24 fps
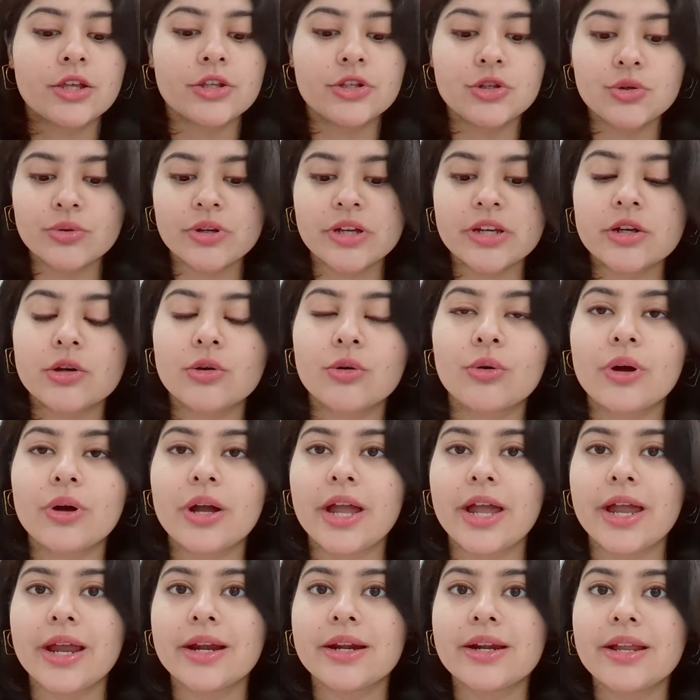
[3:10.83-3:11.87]
you can go
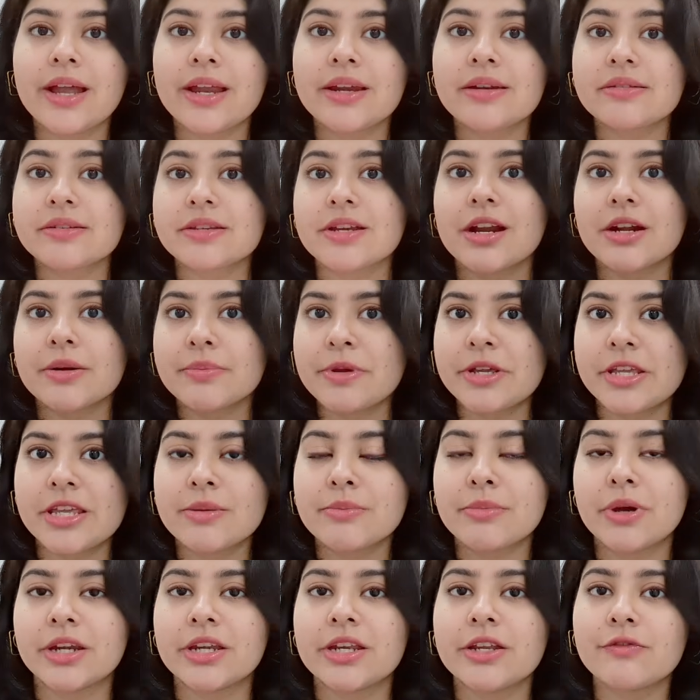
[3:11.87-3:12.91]
ahead and start
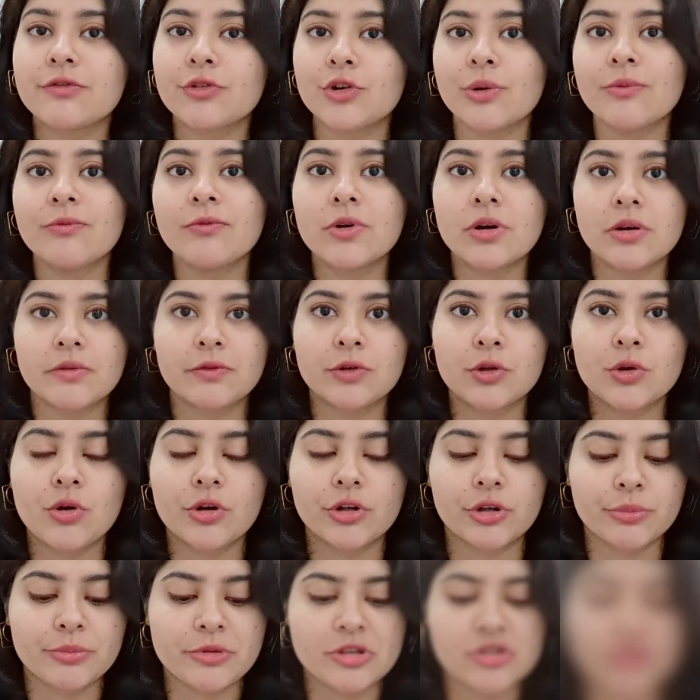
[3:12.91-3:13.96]
making money from workflow
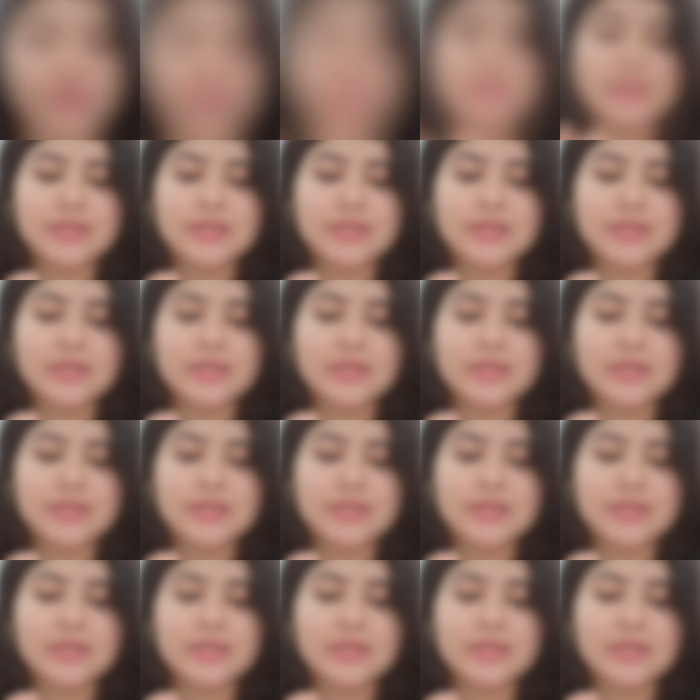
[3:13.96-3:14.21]
automation.